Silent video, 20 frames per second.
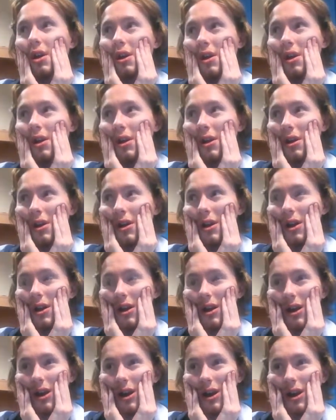Coburn? Because
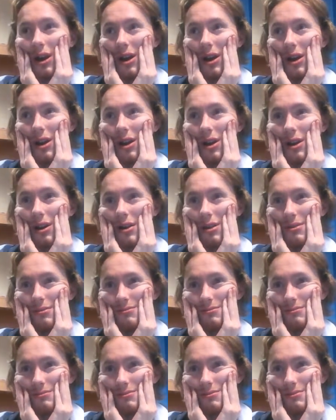he got in trouble with the
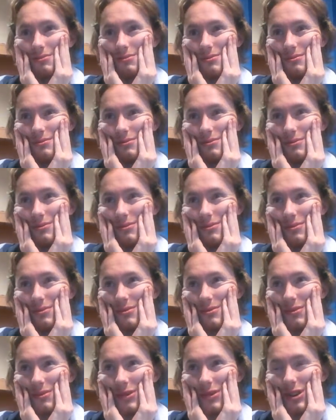police a while back,
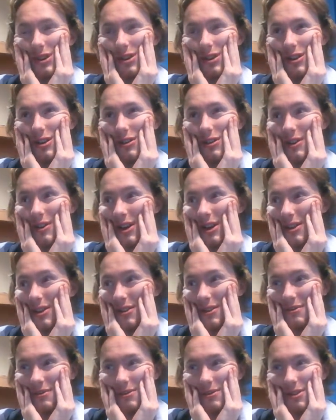didn't he? Oh, I
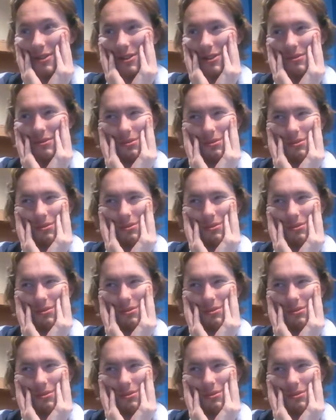don't know.